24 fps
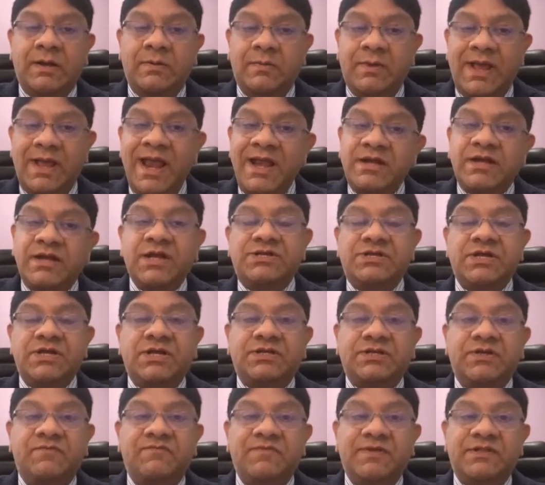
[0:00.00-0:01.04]

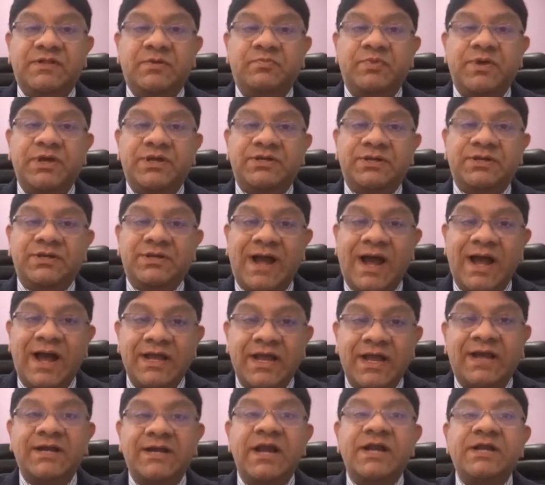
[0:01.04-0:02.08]
conjunction with the patient, I
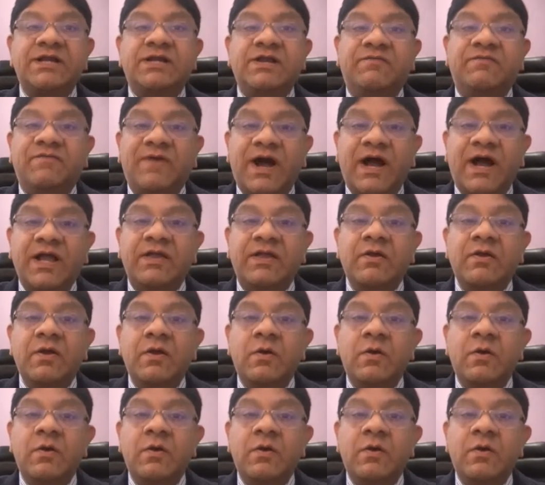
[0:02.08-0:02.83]
identify